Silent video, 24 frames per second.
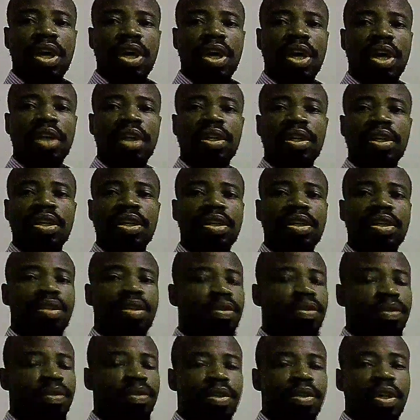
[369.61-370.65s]
And
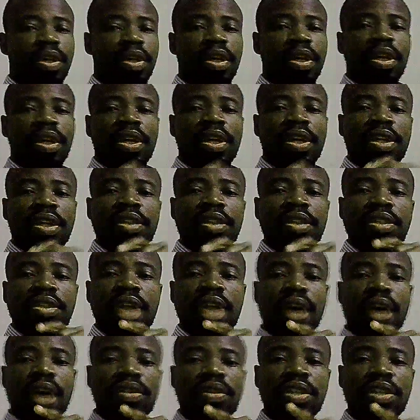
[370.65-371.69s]

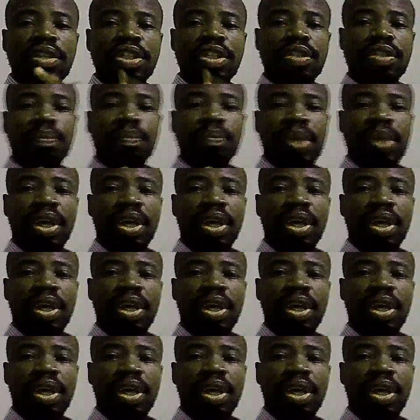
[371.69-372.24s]
now this